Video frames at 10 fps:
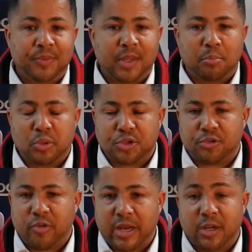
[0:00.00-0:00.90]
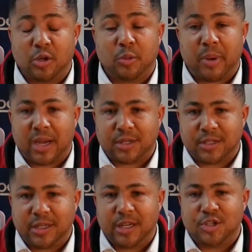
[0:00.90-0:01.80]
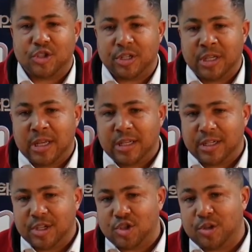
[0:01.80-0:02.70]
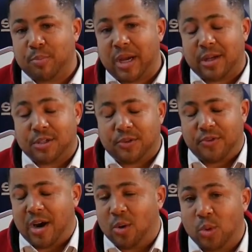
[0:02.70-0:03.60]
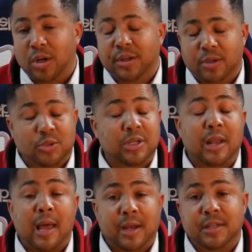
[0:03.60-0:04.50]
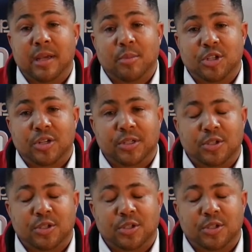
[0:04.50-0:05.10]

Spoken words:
They pushed the radiator back into the engine back into the firewall, and there was a lot of damage done.